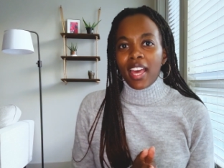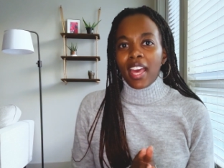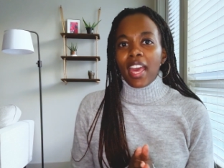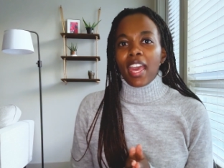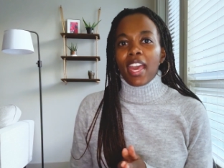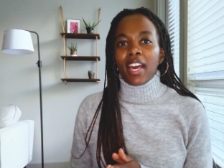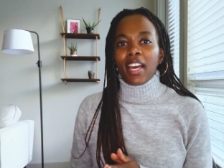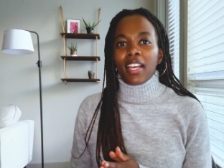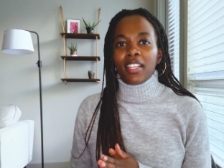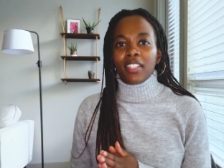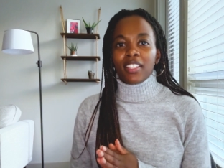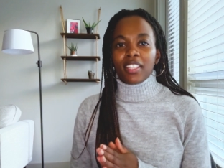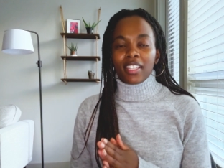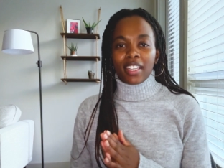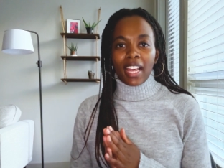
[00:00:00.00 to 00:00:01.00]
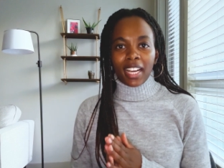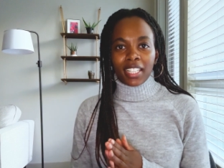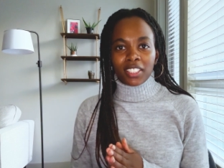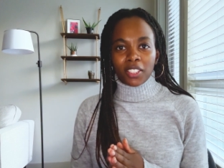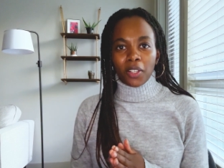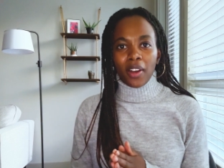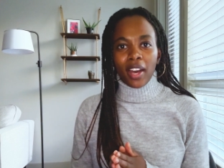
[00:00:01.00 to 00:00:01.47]
And
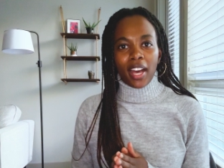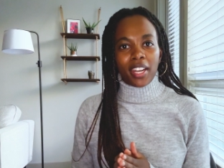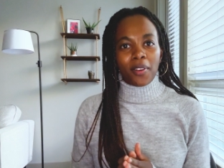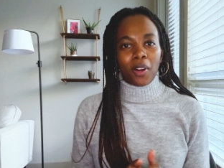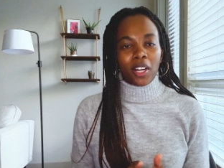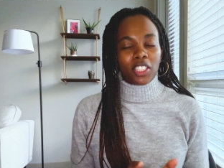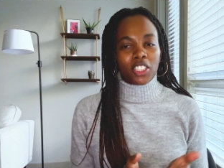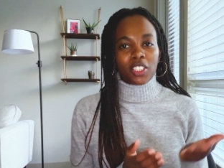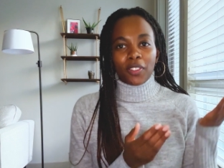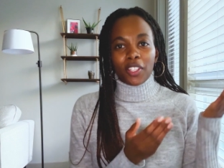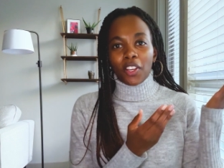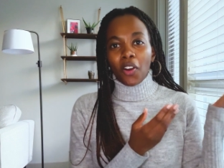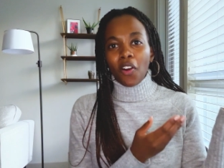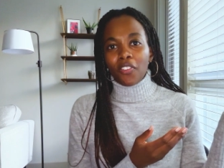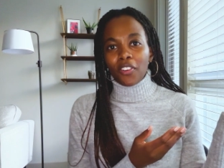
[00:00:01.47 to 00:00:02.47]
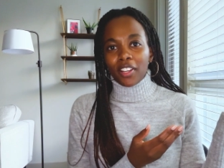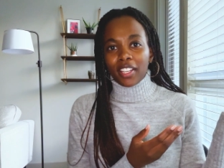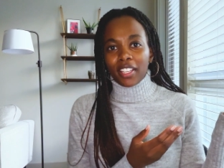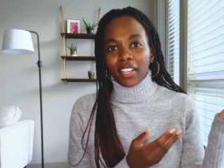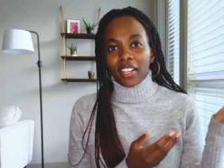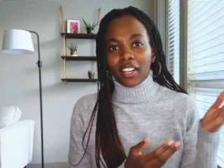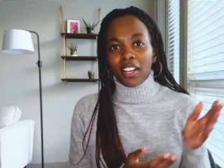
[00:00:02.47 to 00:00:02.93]
next, go ahead and watch this video over
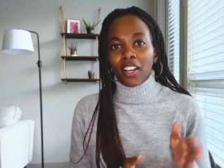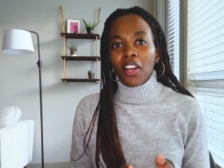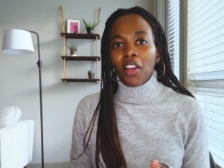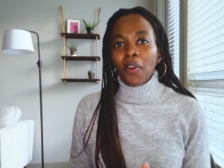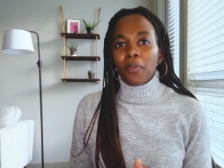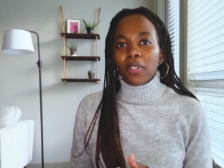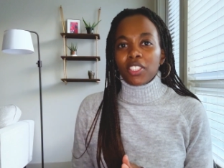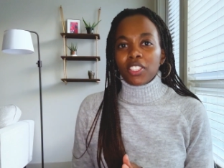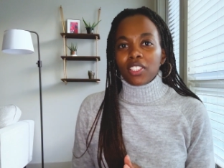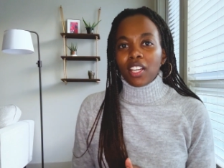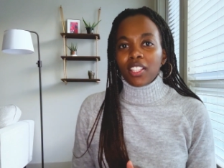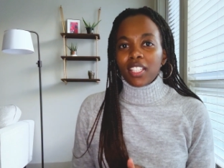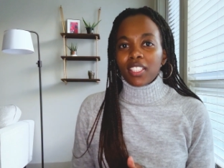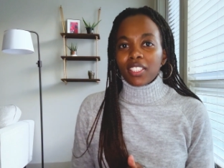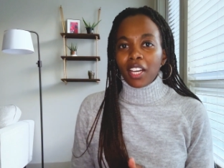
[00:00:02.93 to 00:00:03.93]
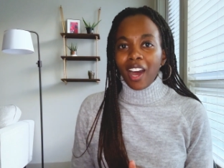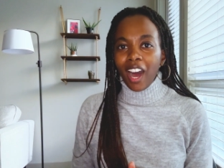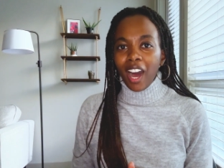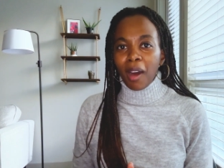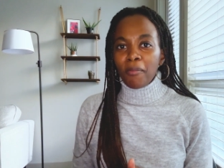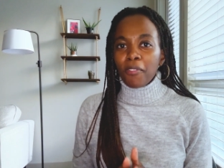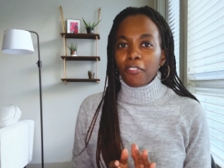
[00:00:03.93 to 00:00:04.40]
here, which is on the
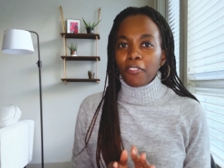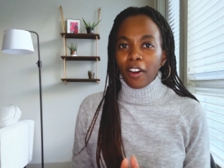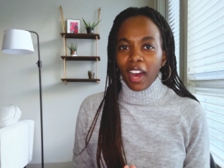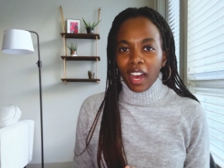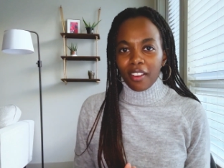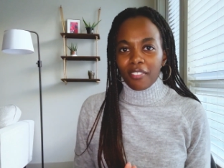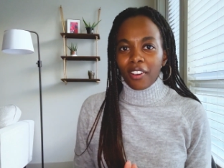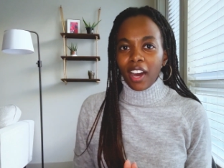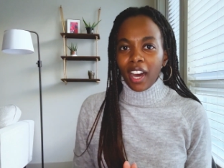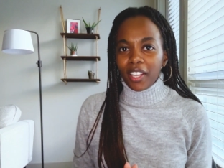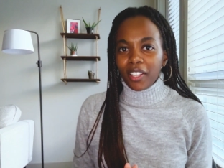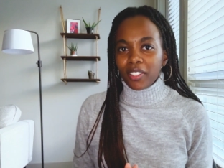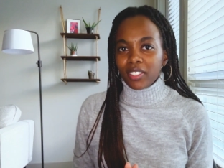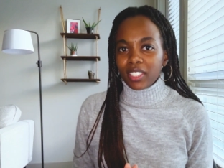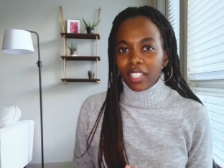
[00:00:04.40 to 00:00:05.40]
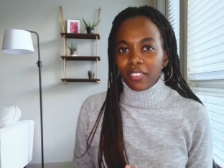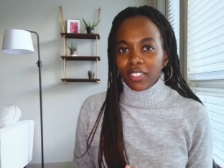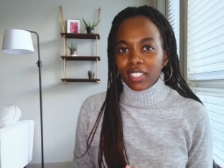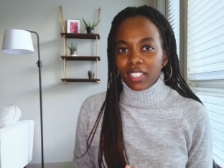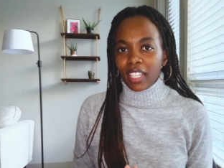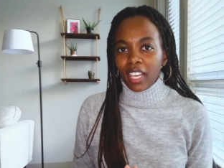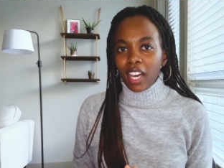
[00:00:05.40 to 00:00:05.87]
top five high yield
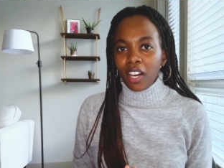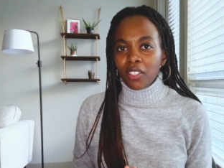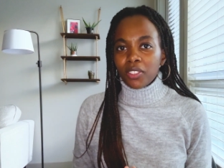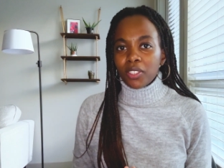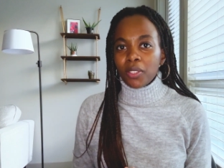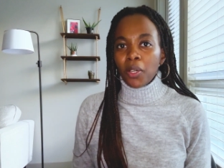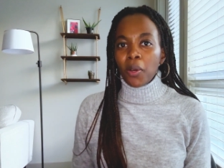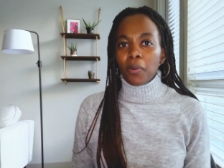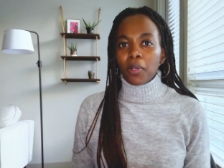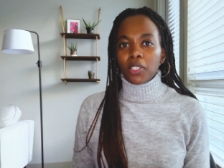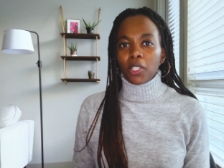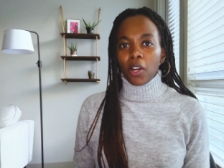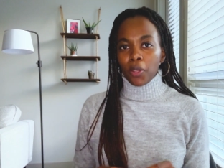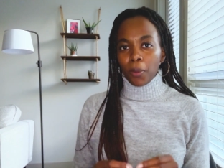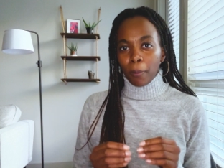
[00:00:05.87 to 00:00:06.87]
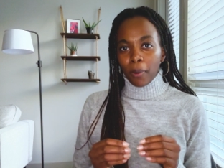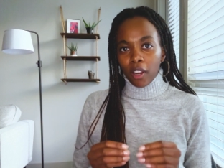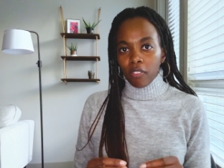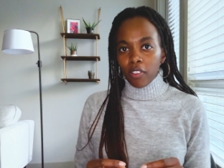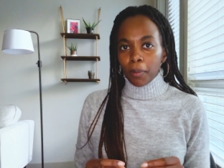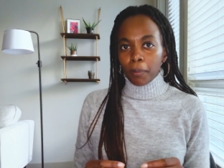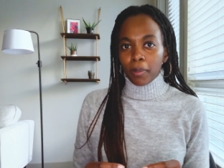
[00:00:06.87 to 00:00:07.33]
savings accounts, which are the
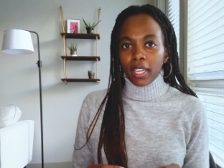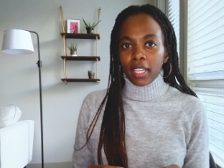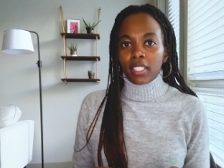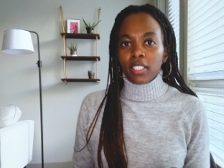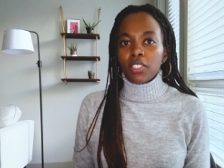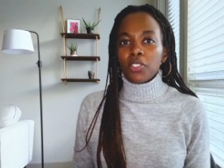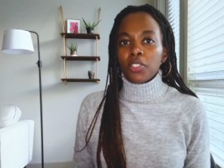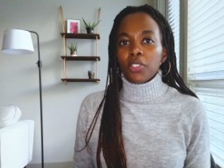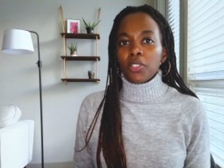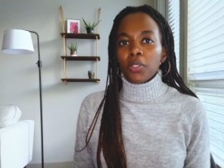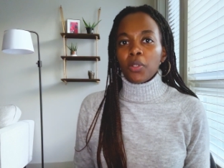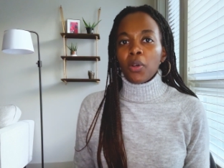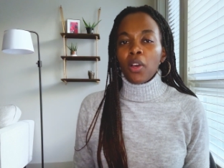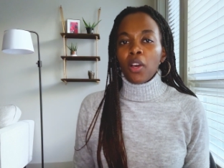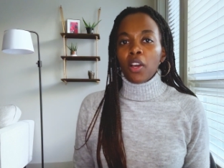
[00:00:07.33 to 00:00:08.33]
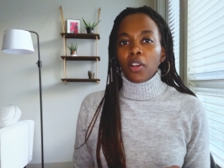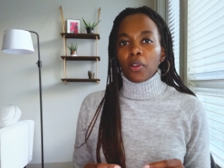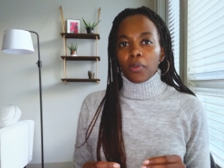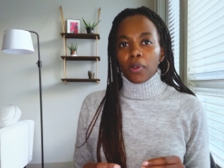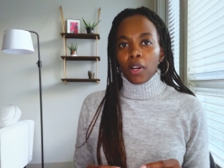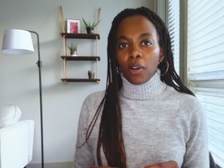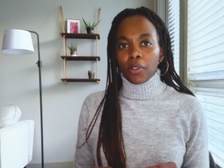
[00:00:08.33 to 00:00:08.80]
perfect place to
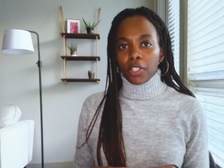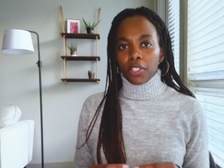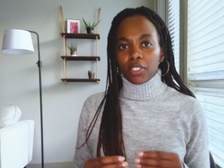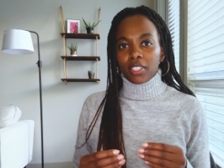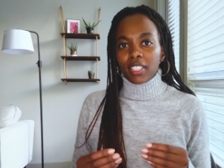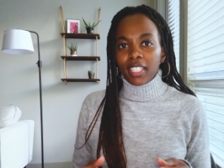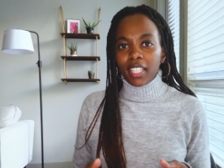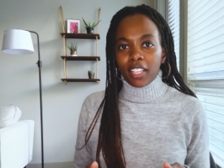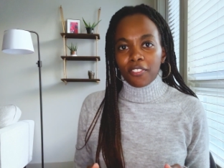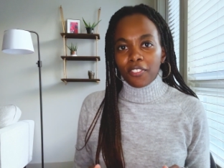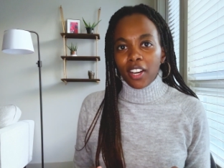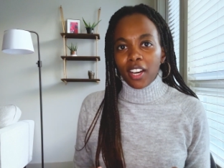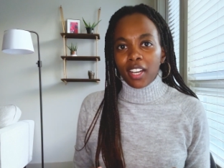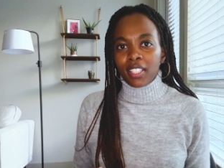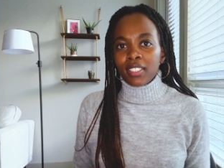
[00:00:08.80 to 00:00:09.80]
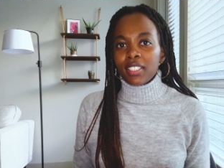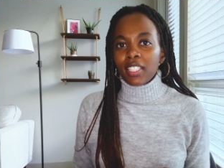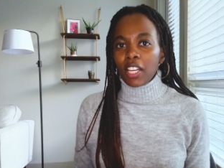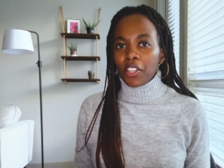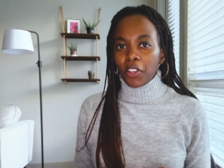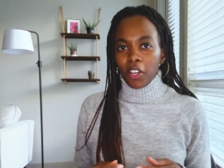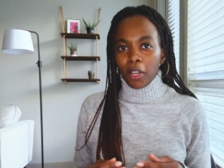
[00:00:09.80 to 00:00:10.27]
grow your sinking funds
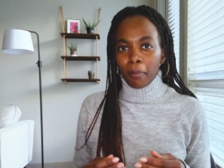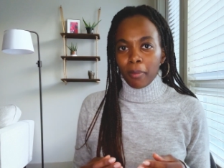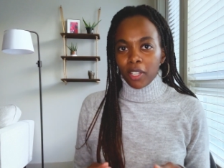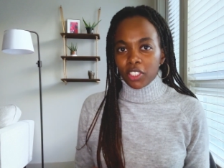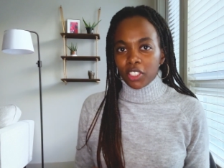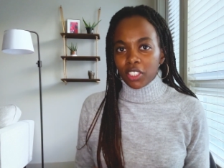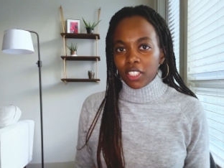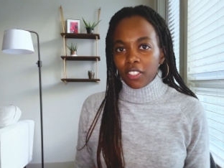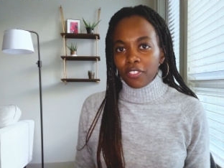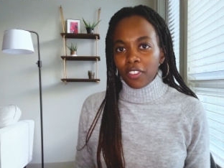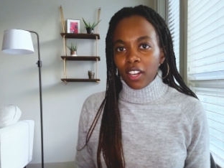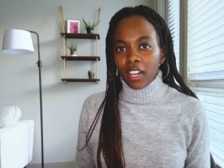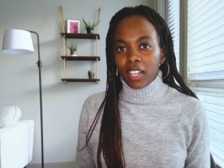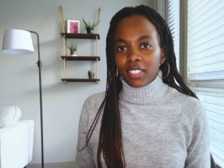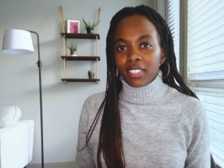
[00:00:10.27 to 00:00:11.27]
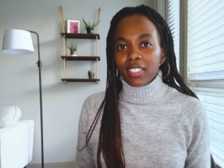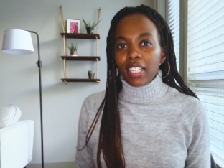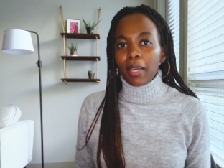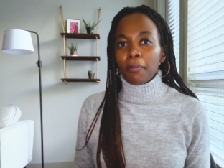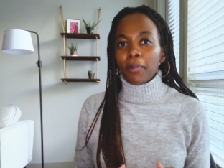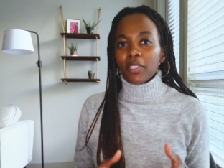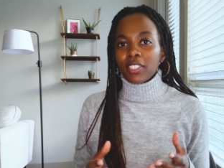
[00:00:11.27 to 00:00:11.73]
and your emergency funds
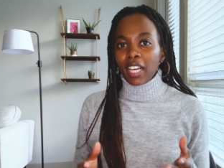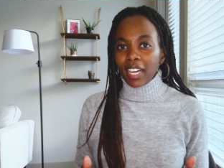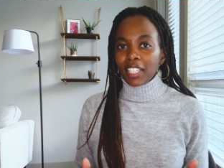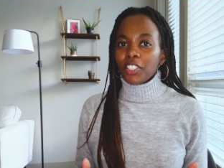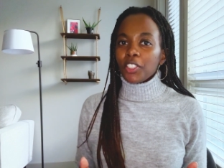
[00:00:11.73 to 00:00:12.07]
and protect